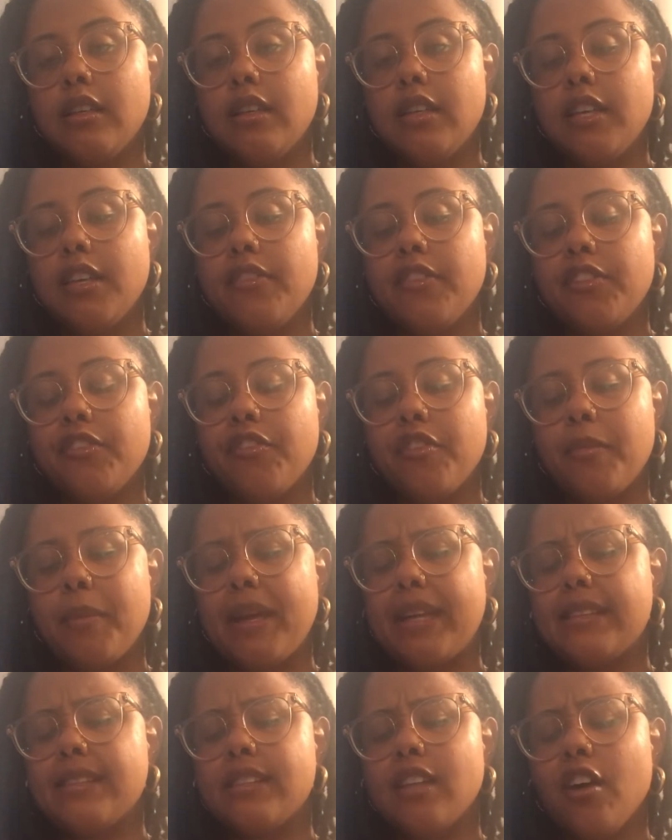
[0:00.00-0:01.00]
Even for
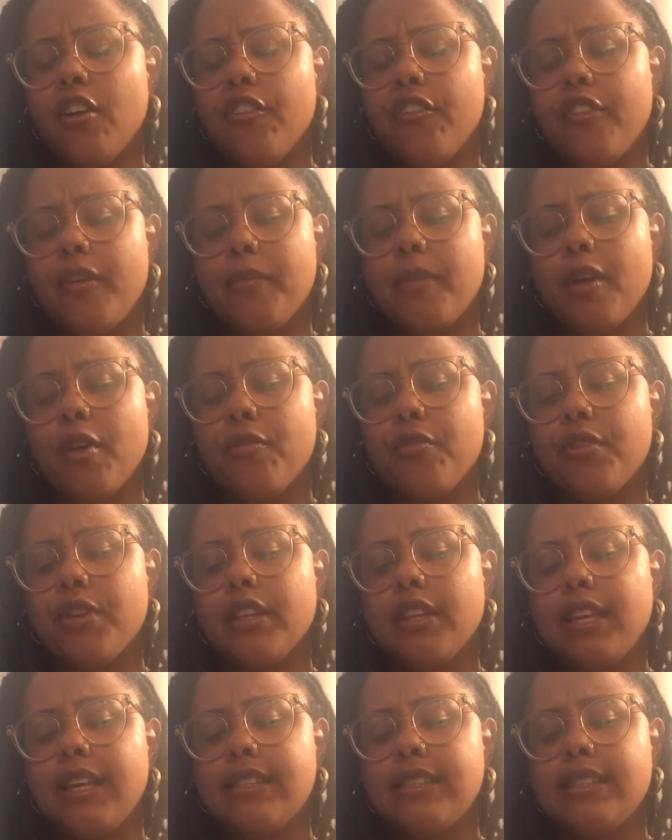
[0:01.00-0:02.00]
myself, I'm not
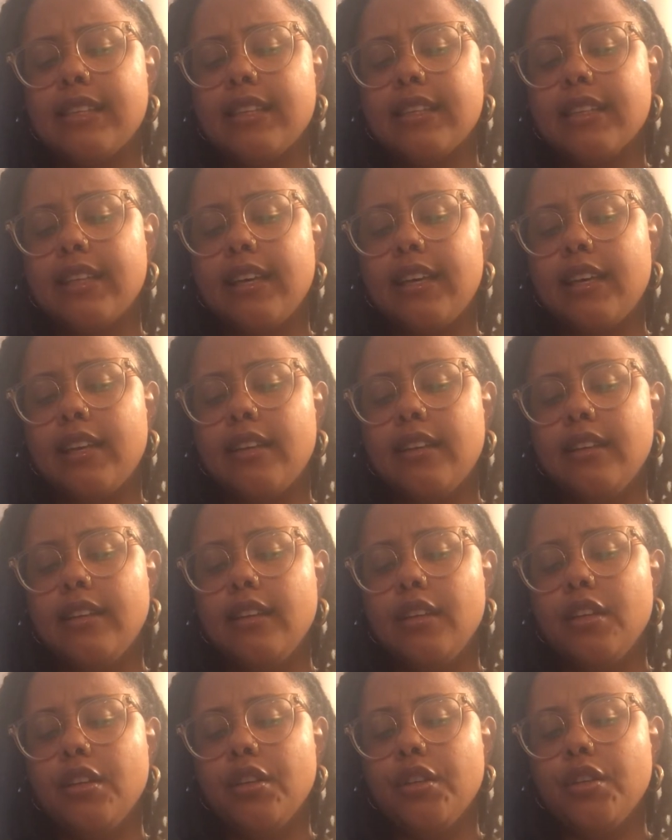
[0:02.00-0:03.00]
realizing that,
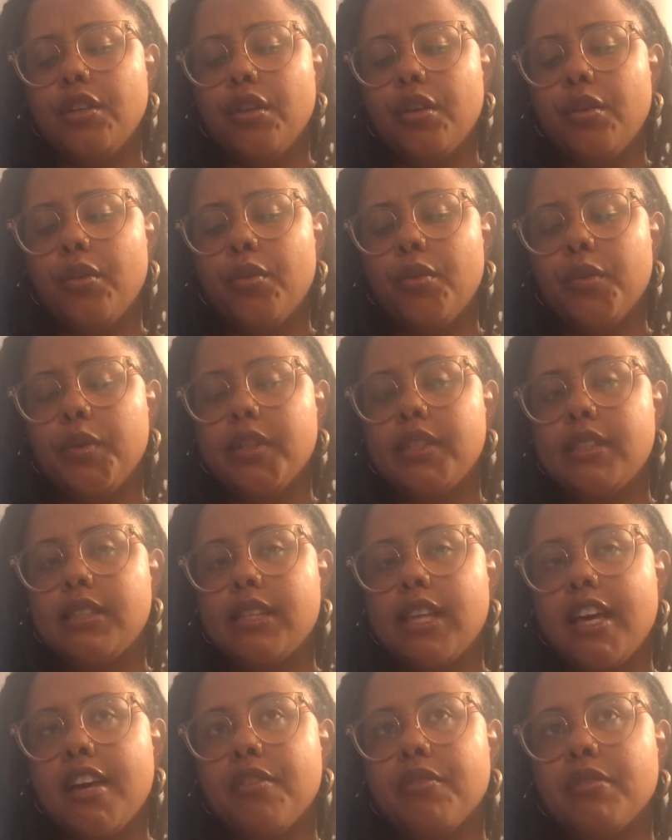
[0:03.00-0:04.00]
once
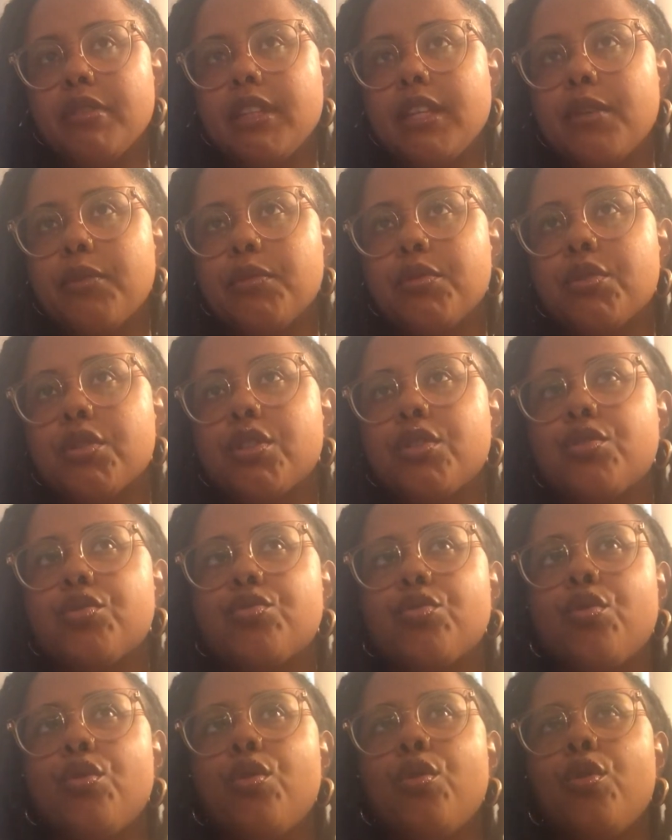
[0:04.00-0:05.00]
I relinquish
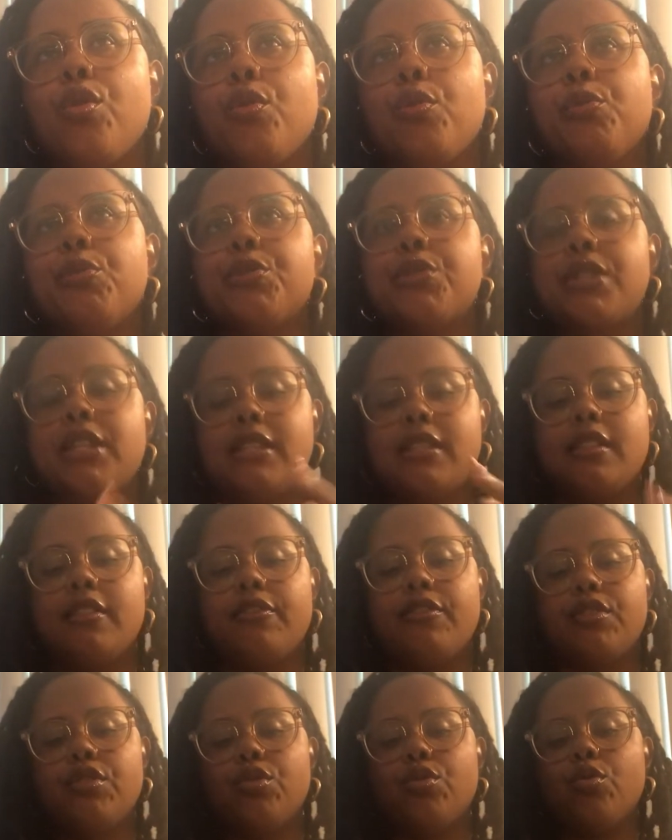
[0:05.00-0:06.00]
control, almost as if
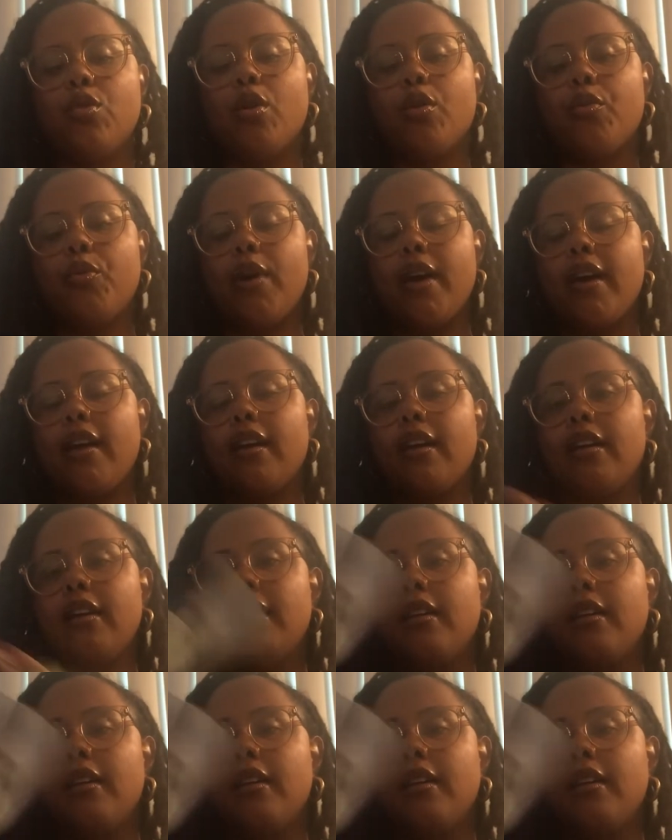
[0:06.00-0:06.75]
a doorway